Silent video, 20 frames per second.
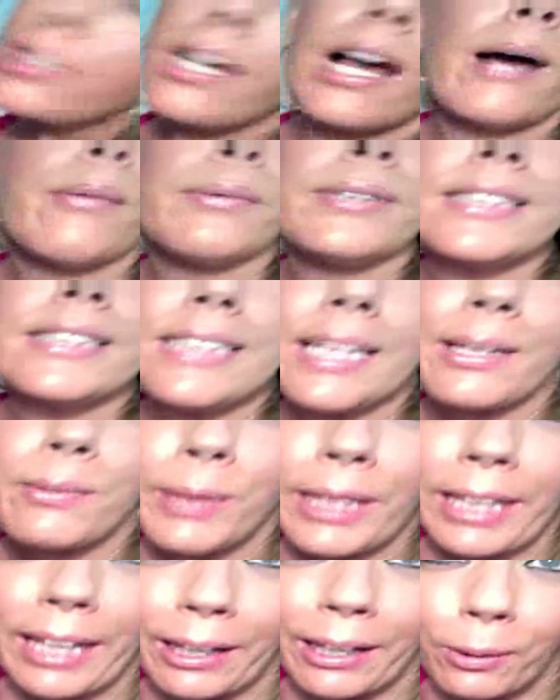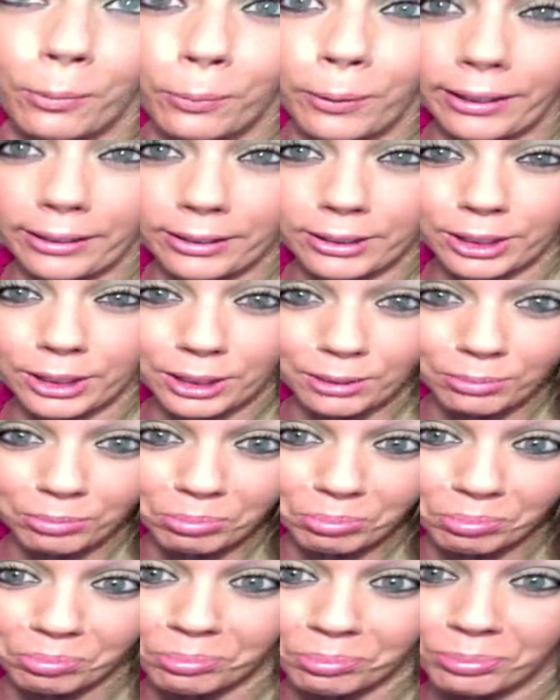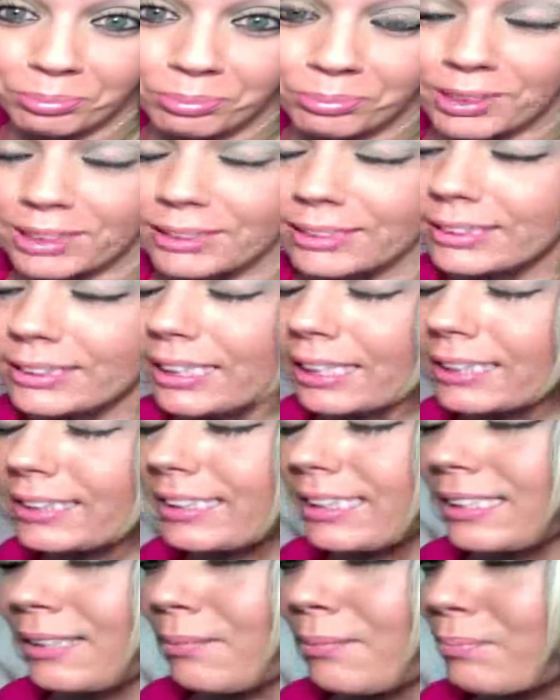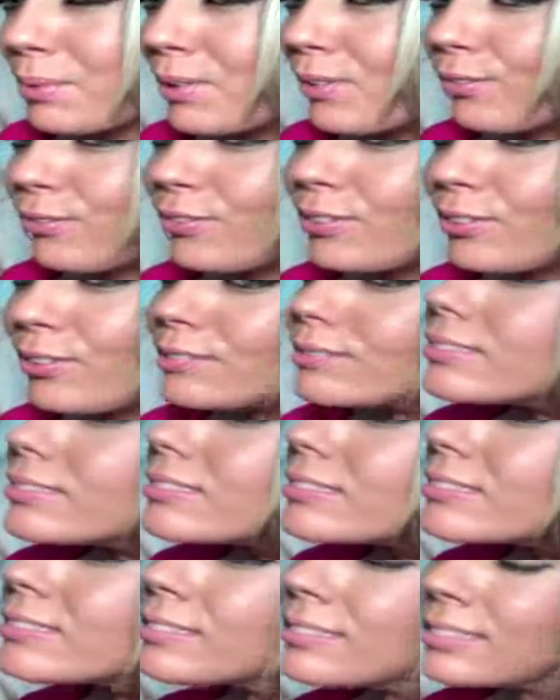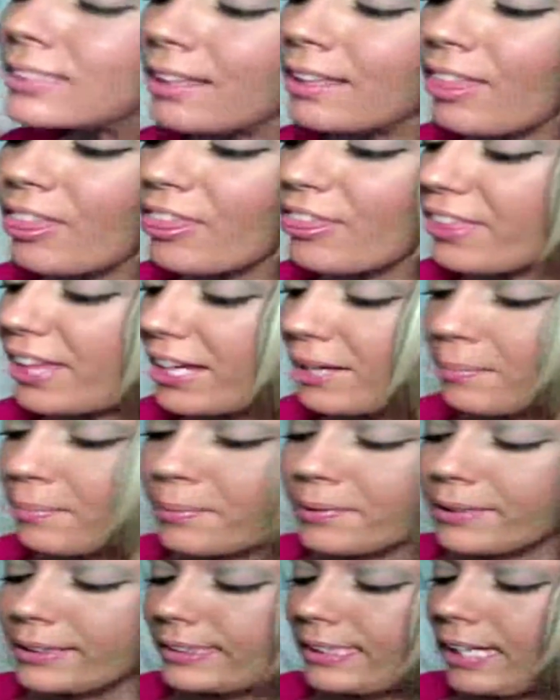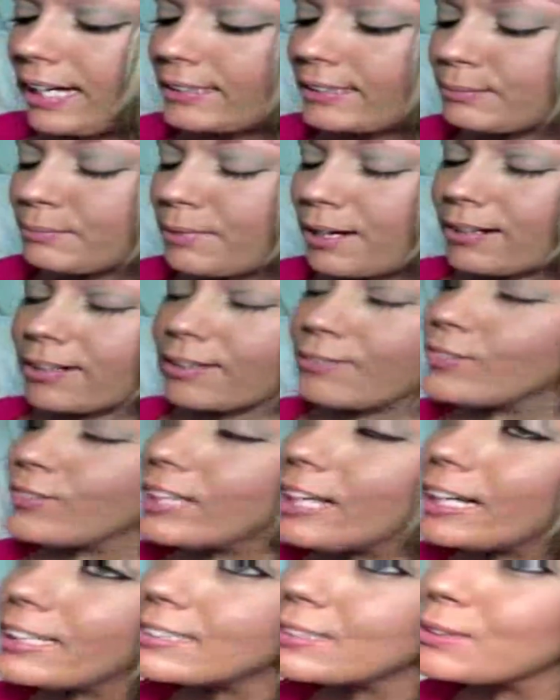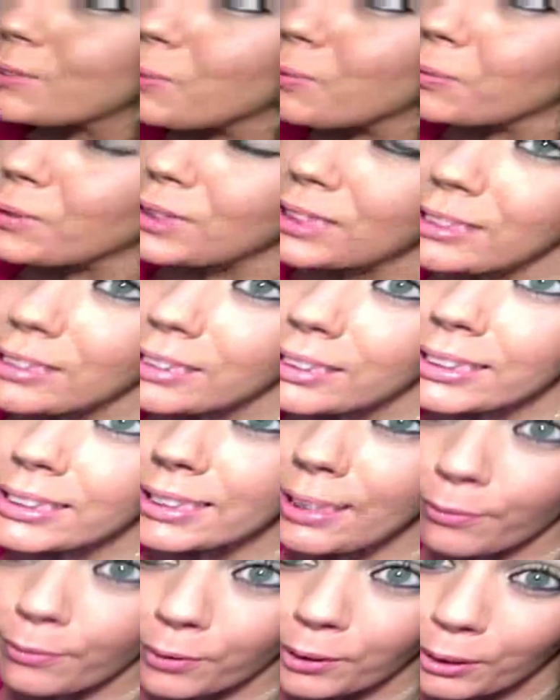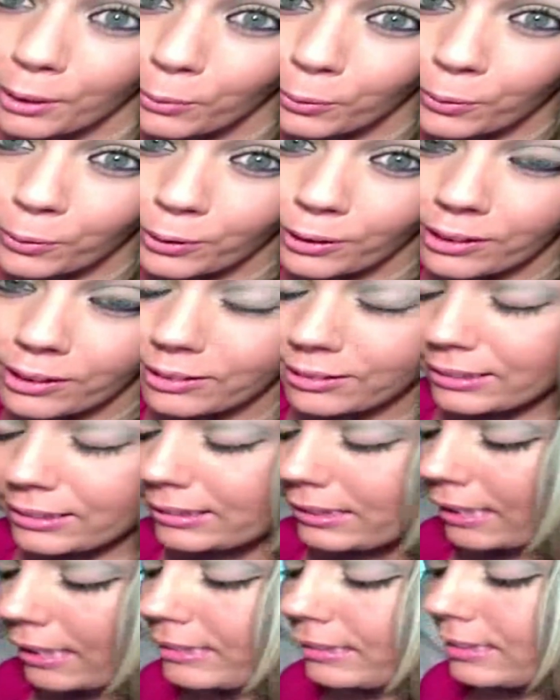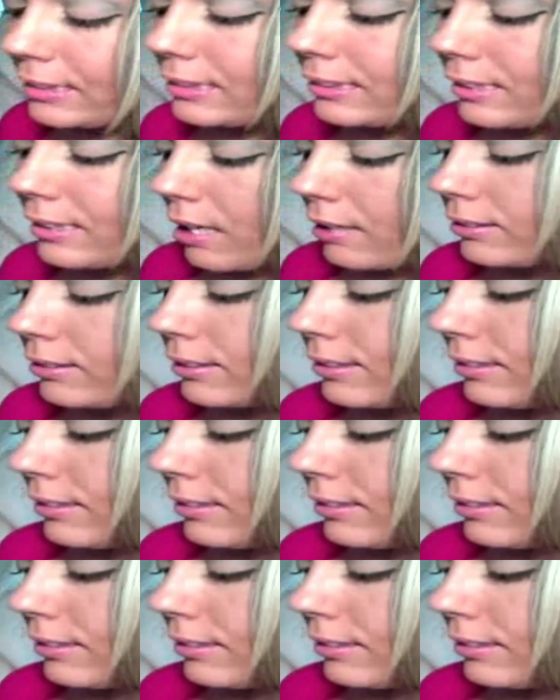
I would say Raquel Welch. Sexy, beautiful, thick plus size model. If you guys don't know who she is, definitely Google her. Sexy, sexy,